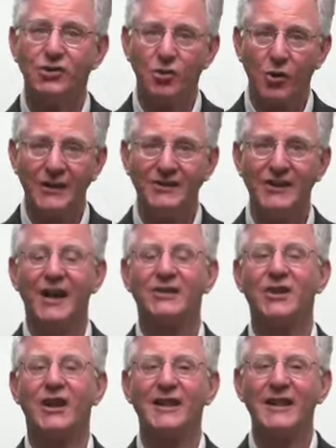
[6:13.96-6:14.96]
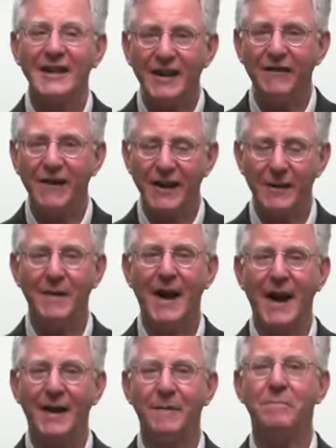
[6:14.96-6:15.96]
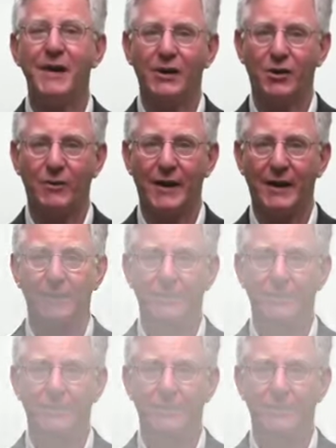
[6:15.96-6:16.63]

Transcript: choice to leave him and Pickering.